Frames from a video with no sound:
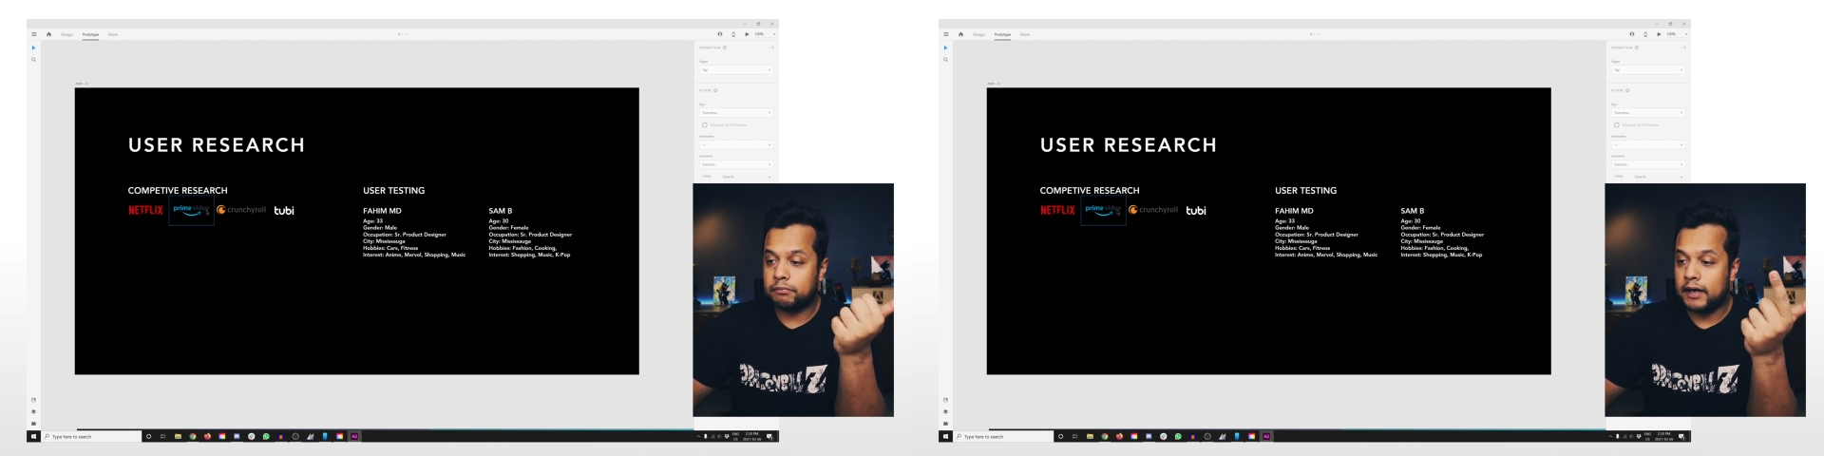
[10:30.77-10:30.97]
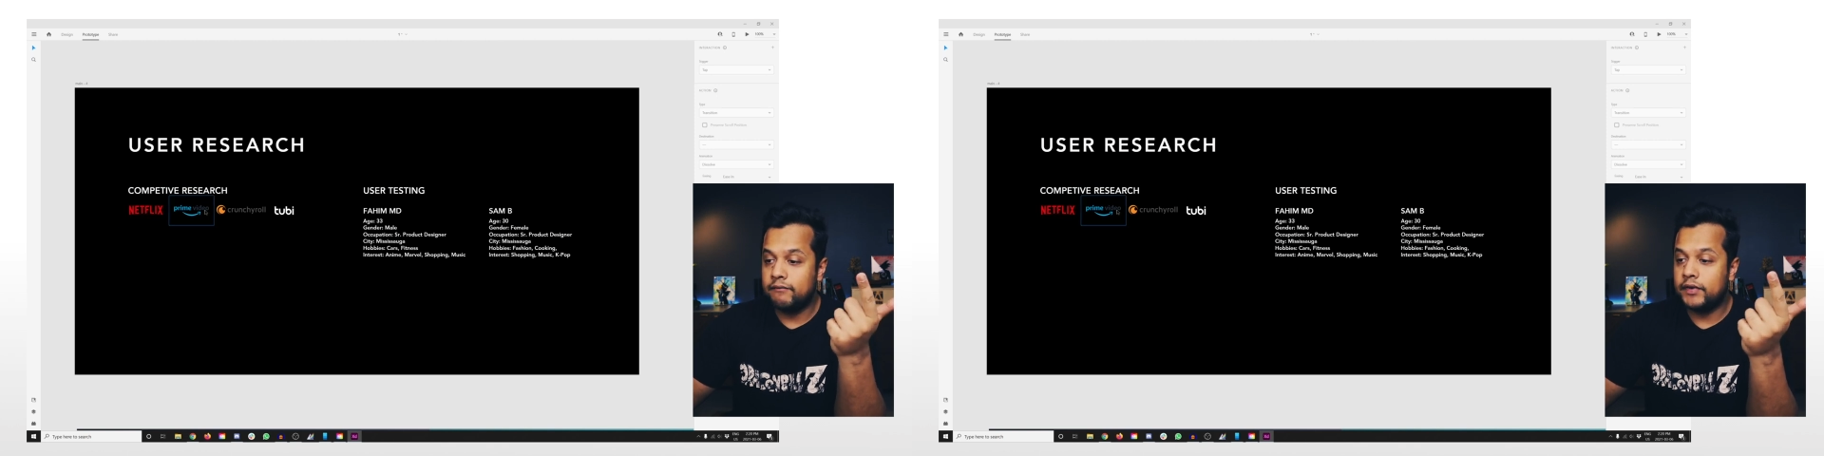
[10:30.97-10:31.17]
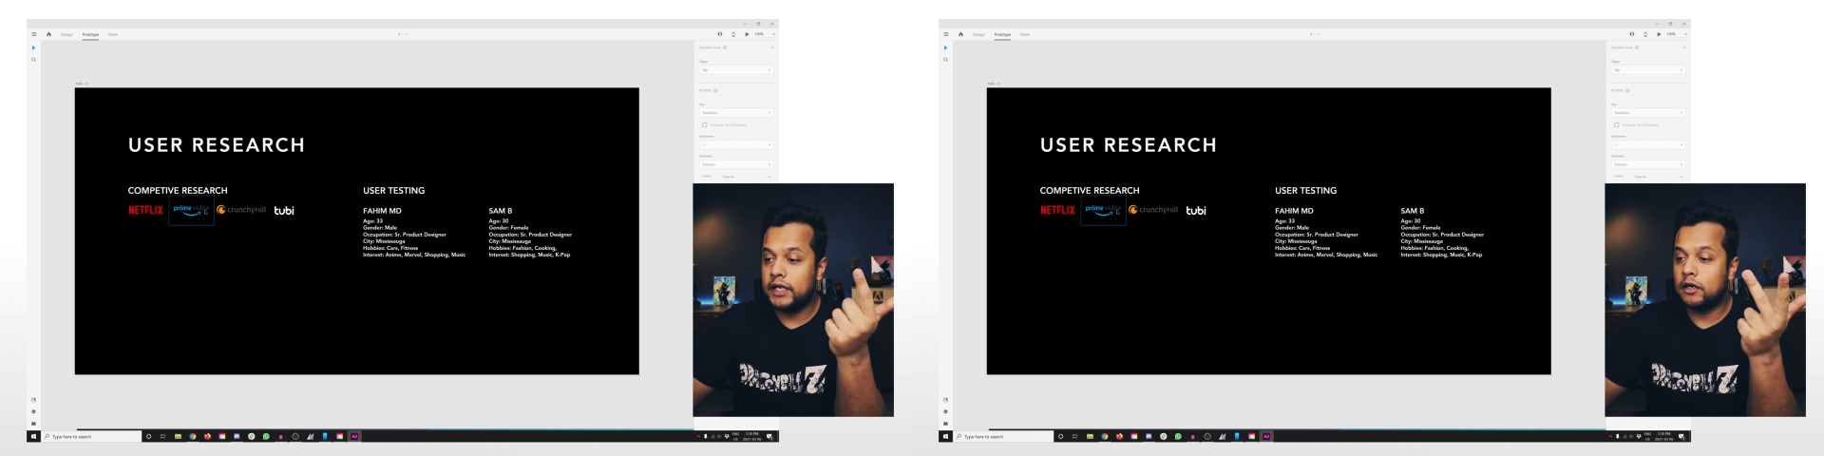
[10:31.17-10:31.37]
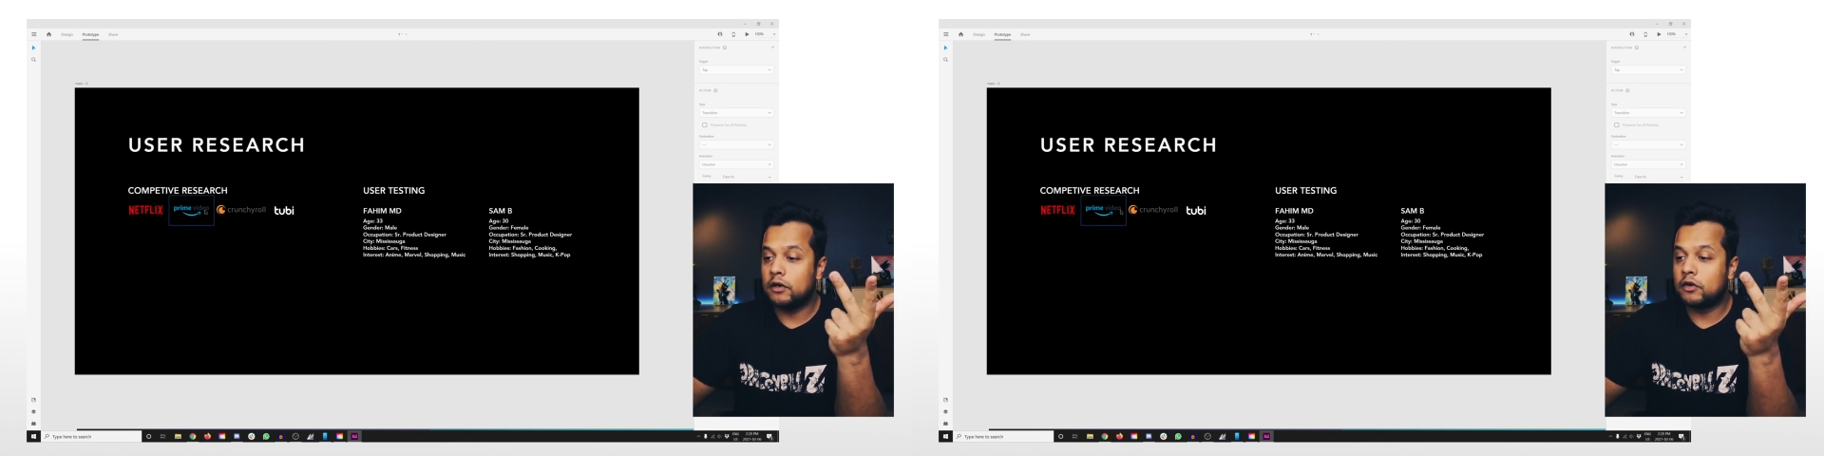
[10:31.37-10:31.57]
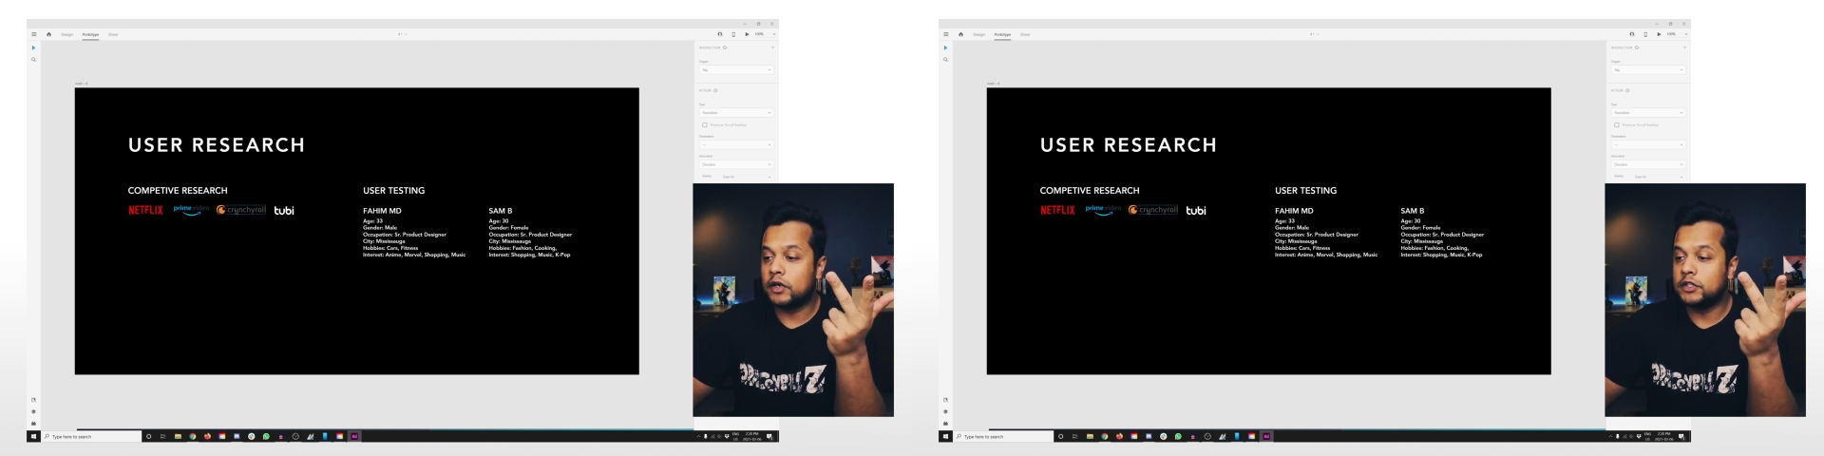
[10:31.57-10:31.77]
Prime
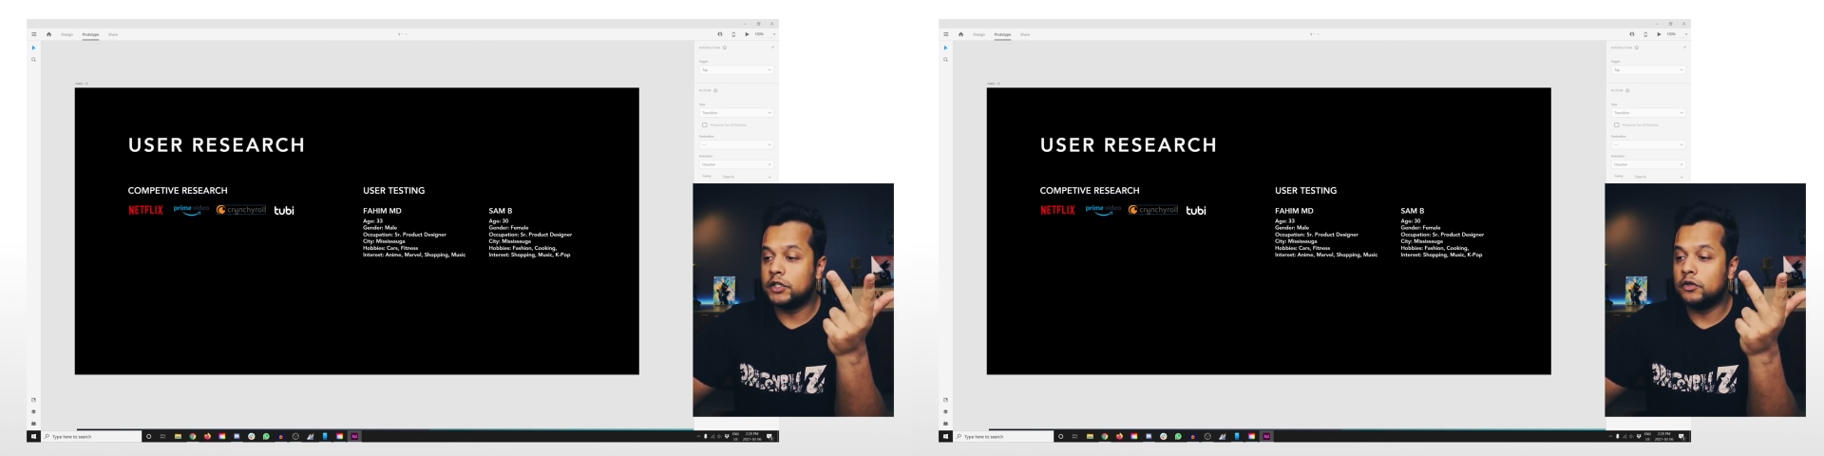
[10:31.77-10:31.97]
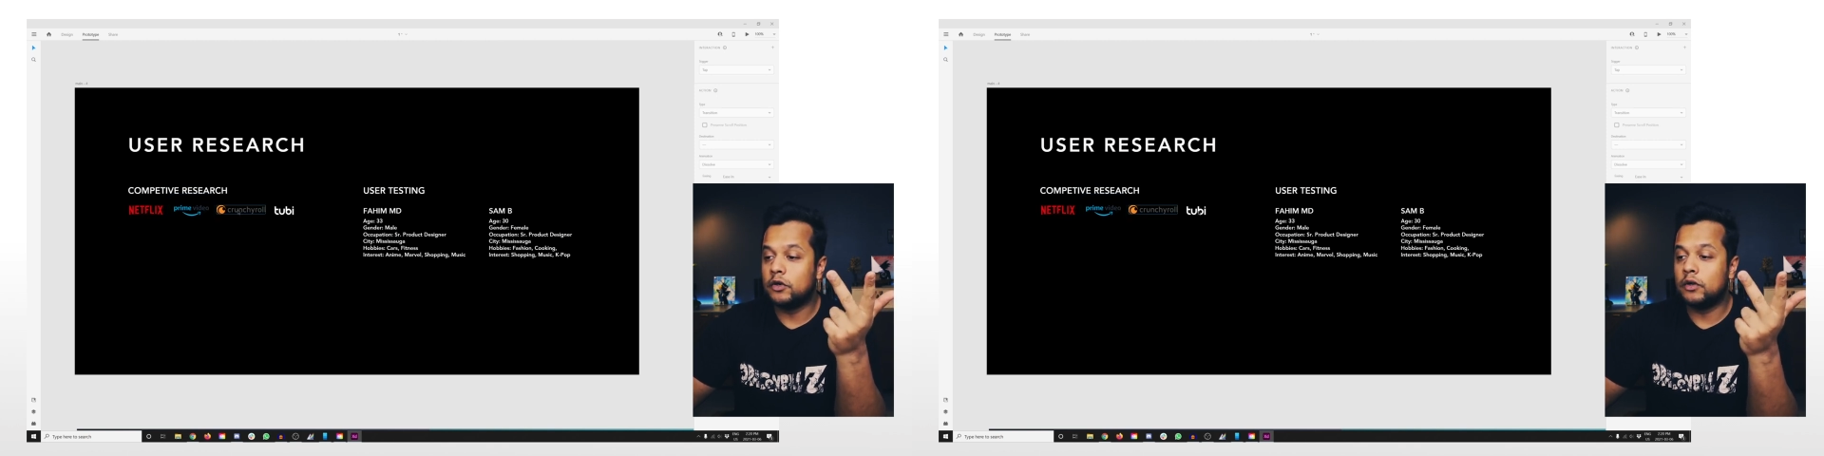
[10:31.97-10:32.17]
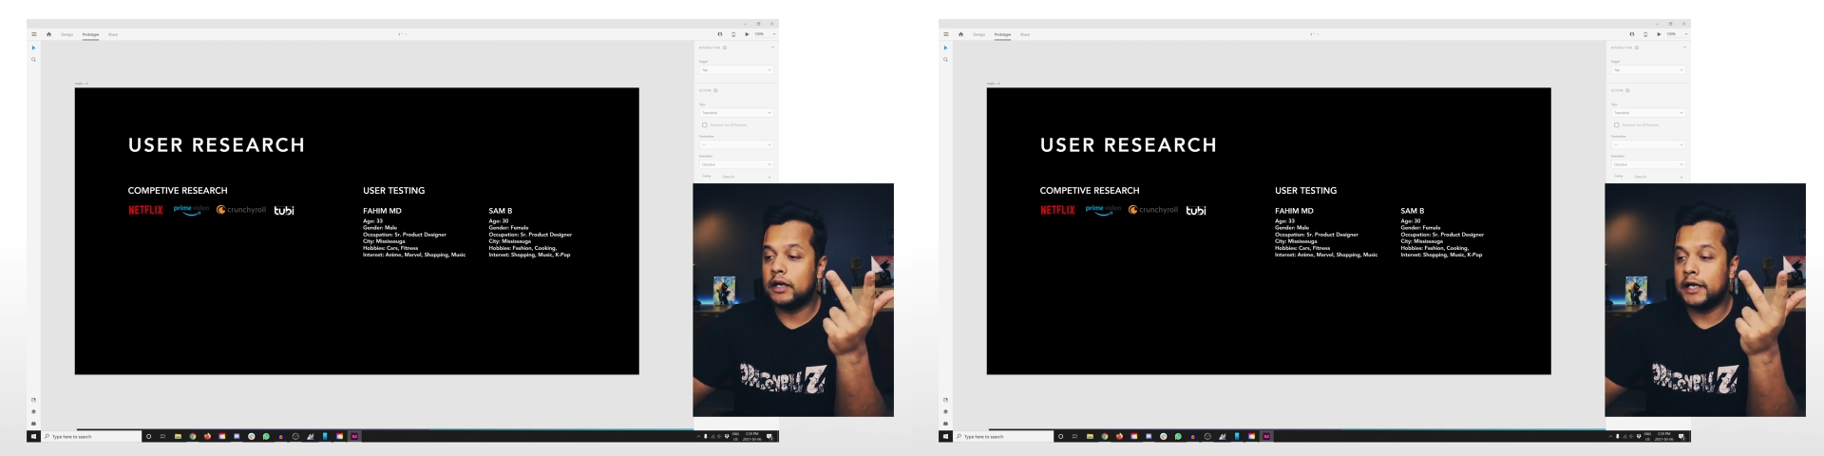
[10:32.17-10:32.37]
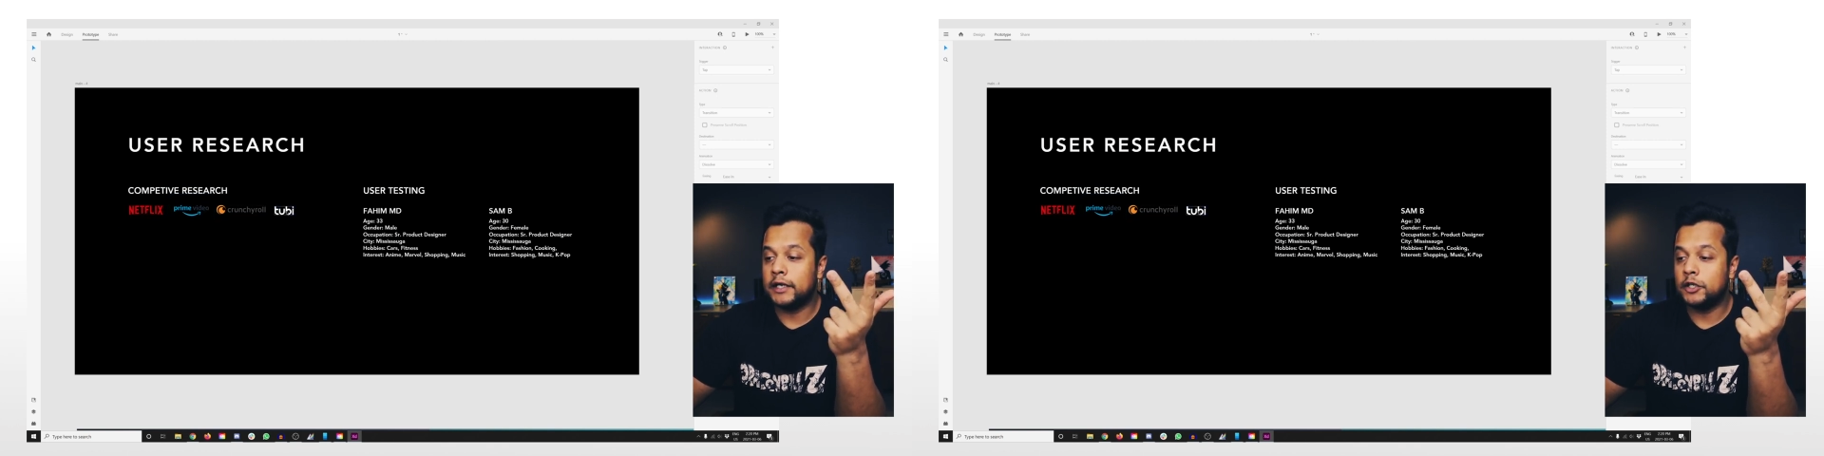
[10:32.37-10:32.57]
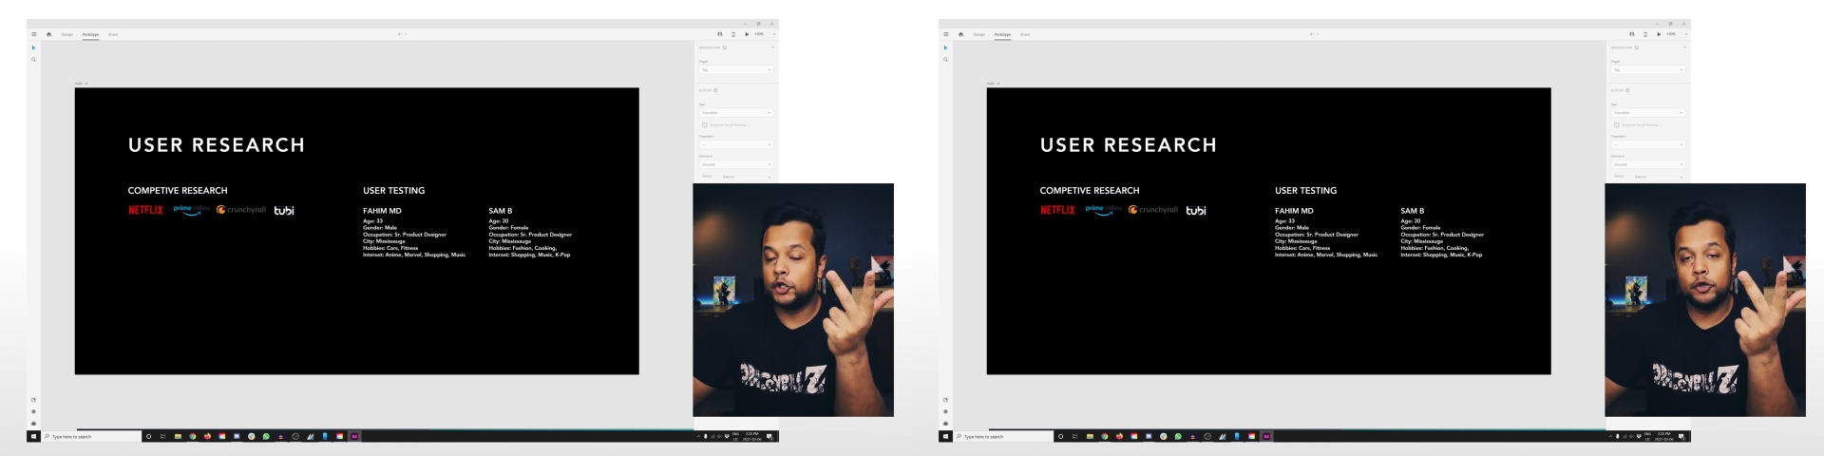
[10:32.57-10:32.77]
Video, Crunchyroll,
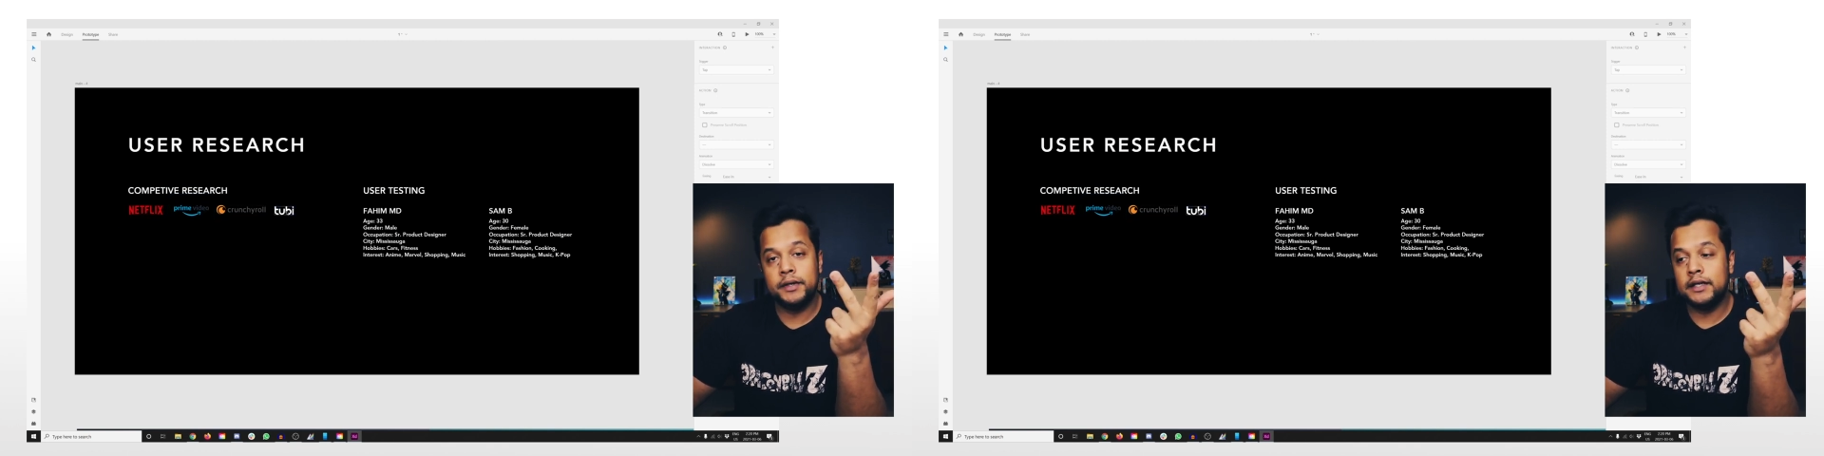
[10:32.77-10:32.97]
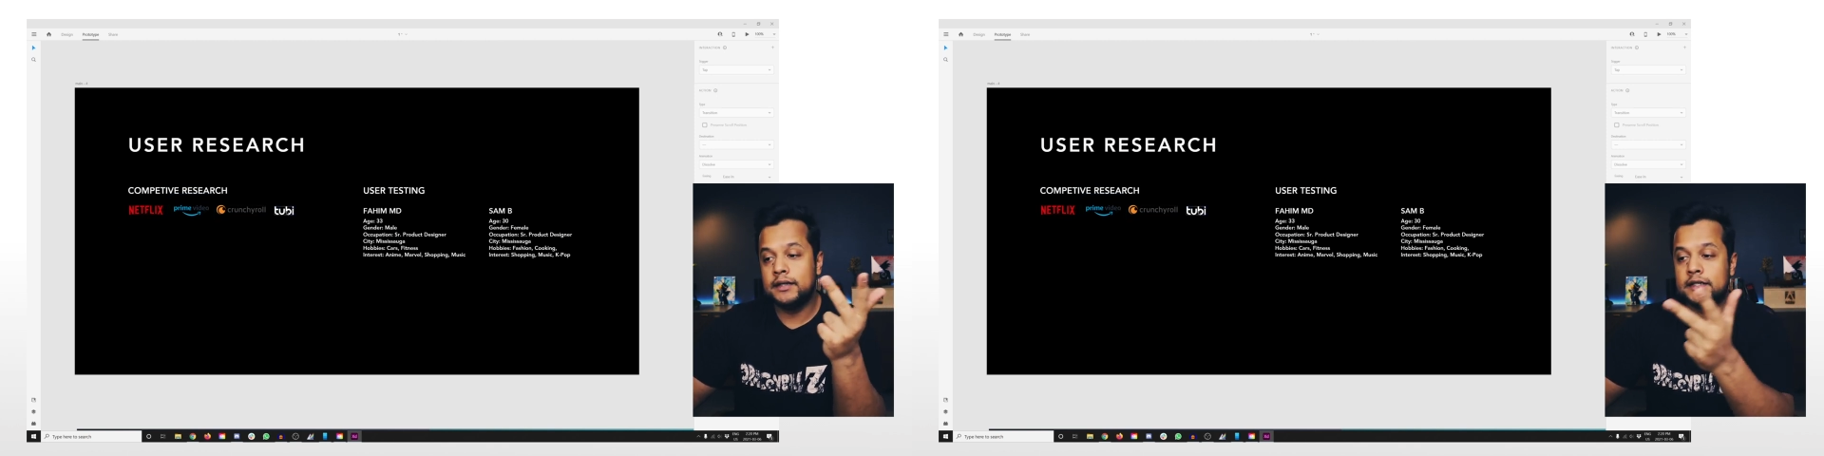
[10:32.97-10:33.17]
and Tubi.